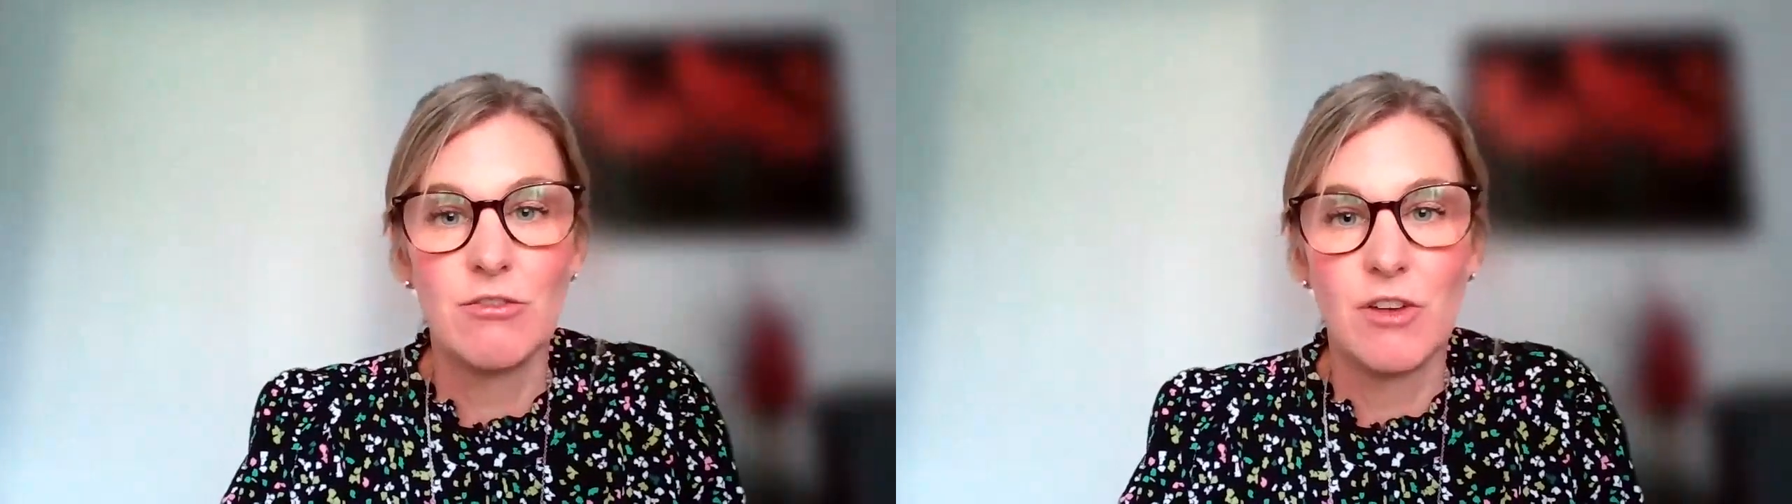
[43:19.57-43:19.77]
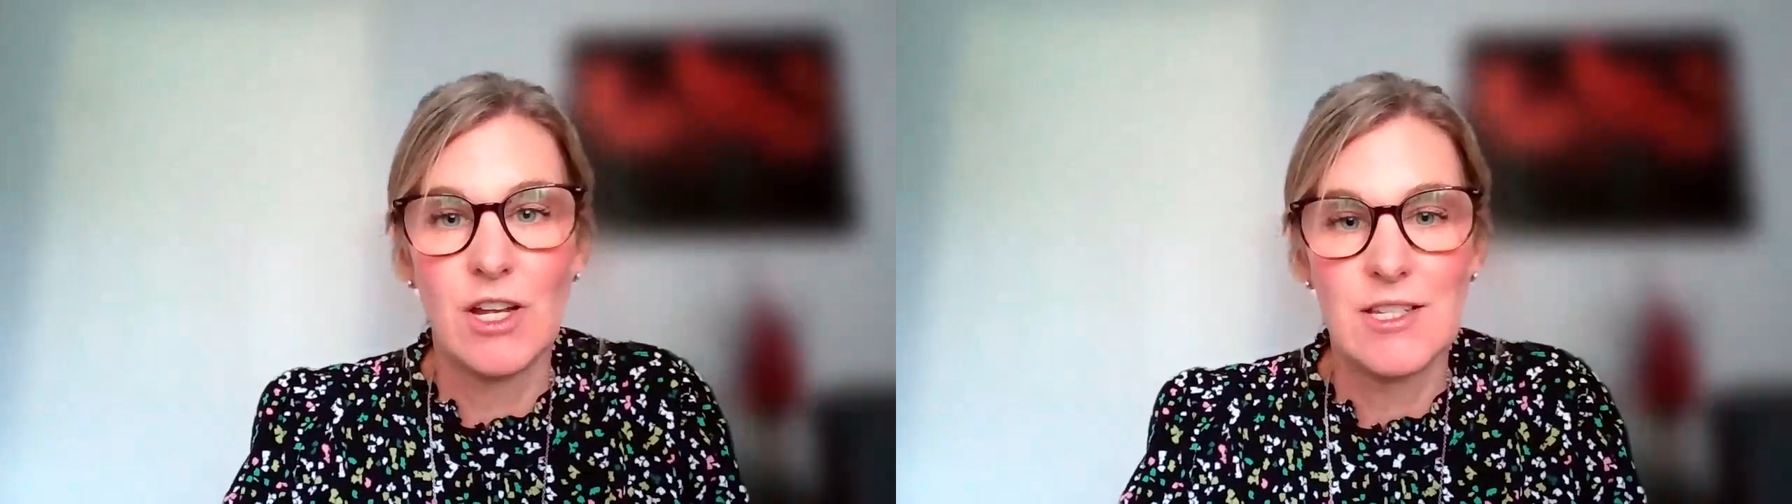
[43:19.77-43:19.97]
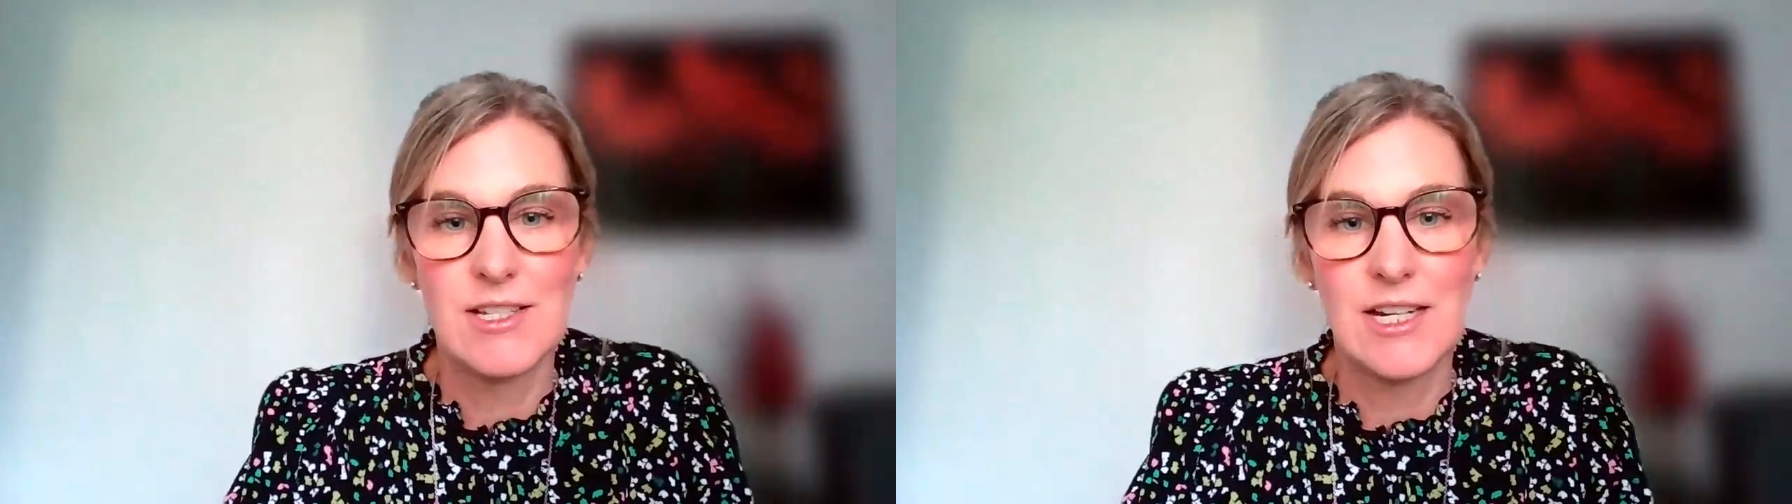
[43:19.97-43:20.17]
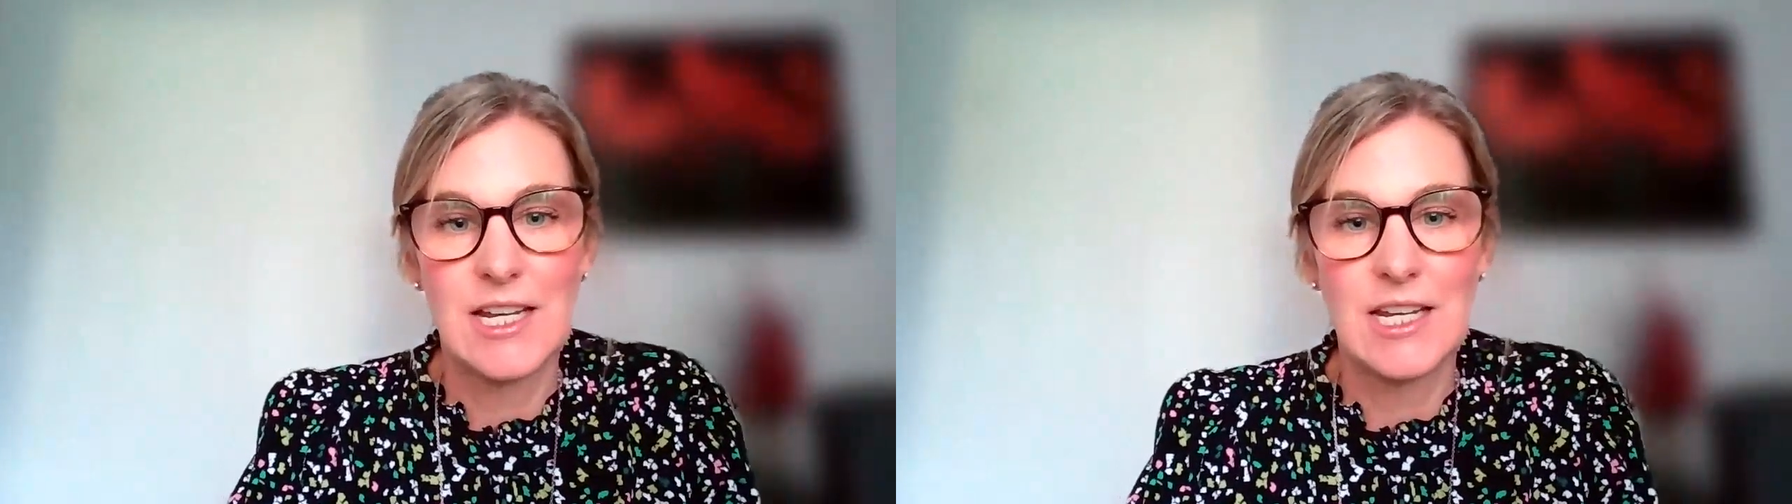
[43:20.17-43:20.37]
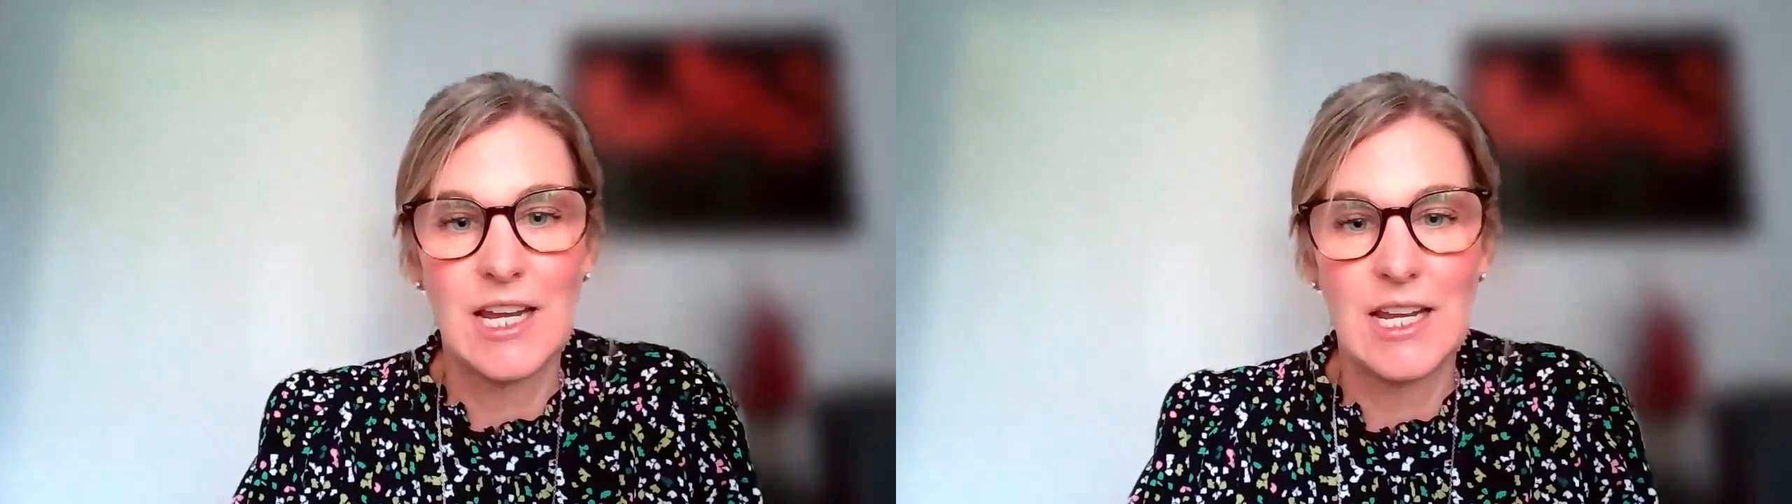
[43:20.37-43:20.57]

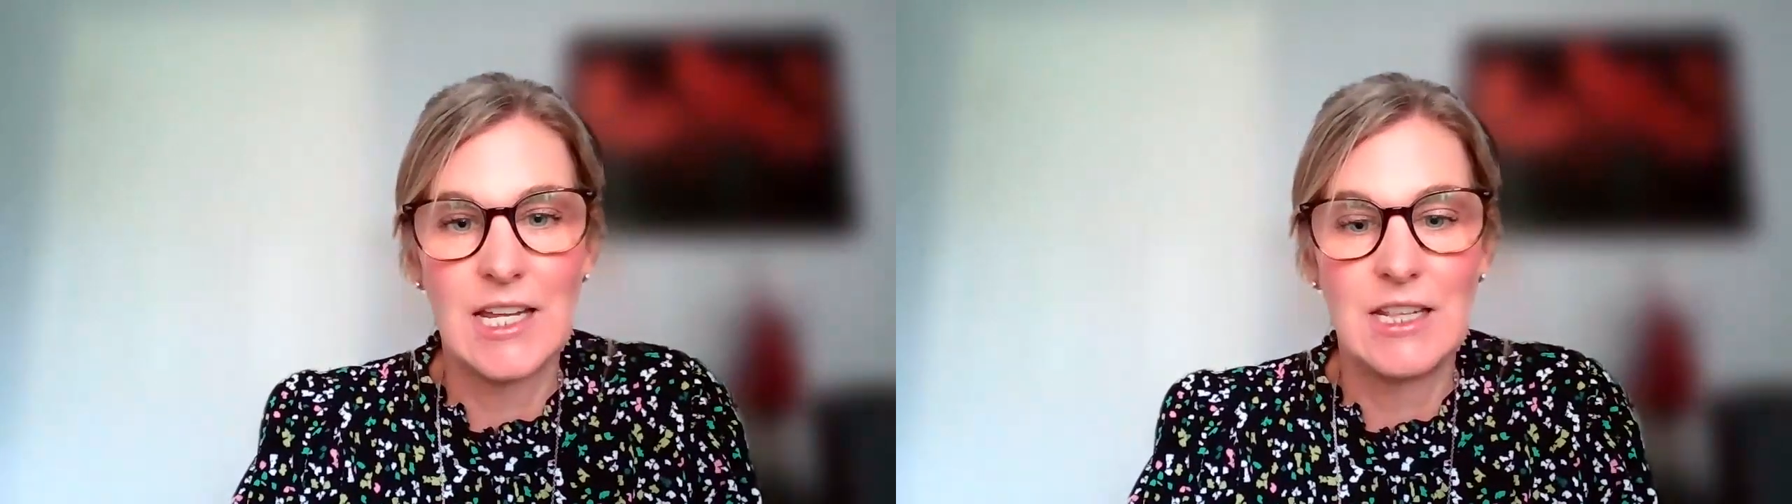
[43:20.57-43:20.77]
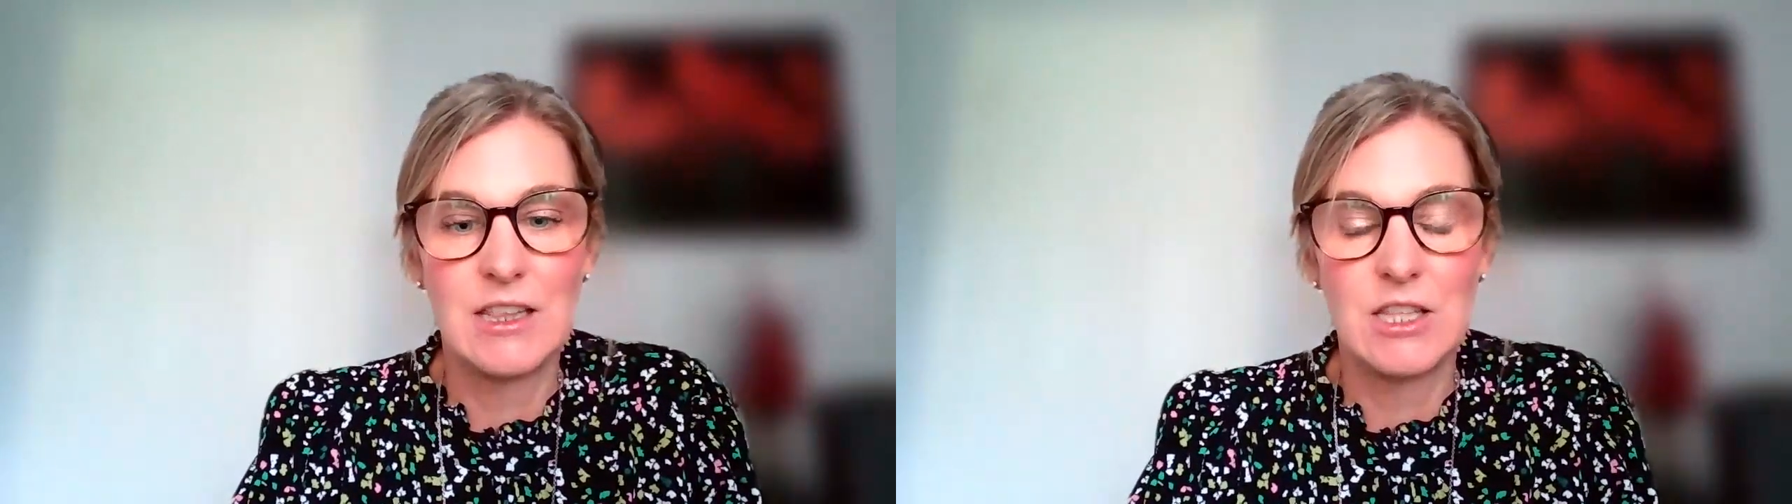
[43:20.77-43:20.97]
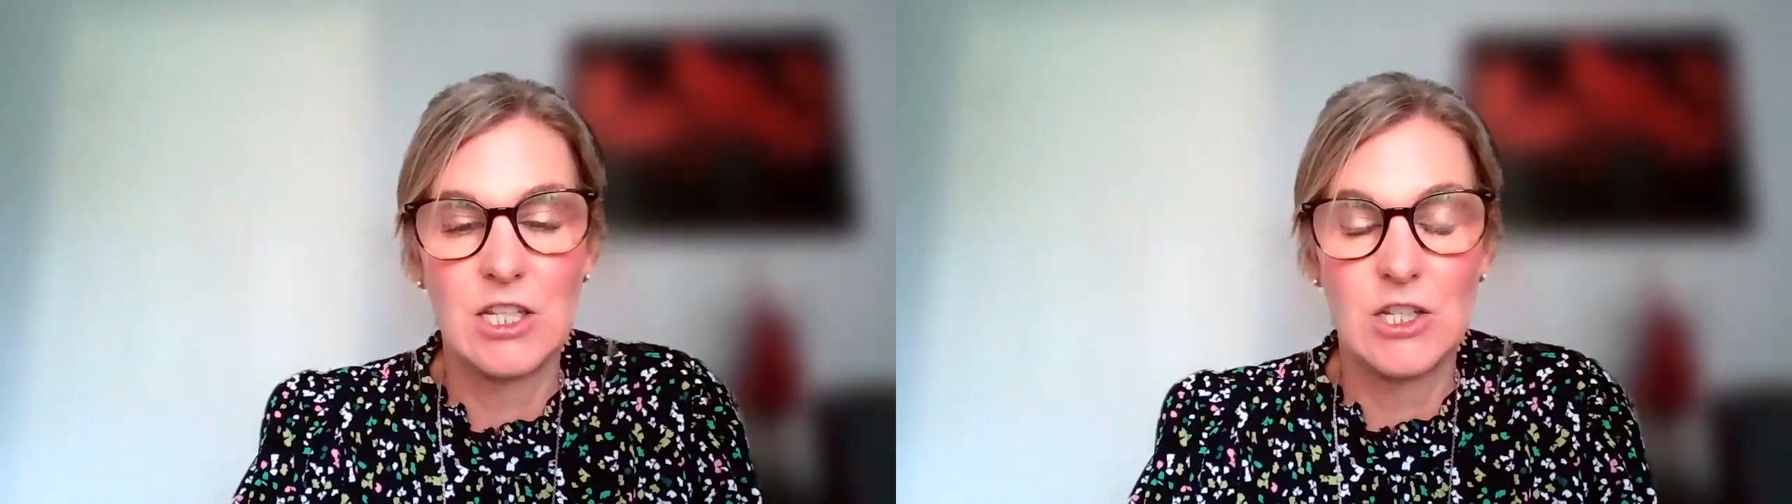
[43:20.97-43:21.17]
firstly in the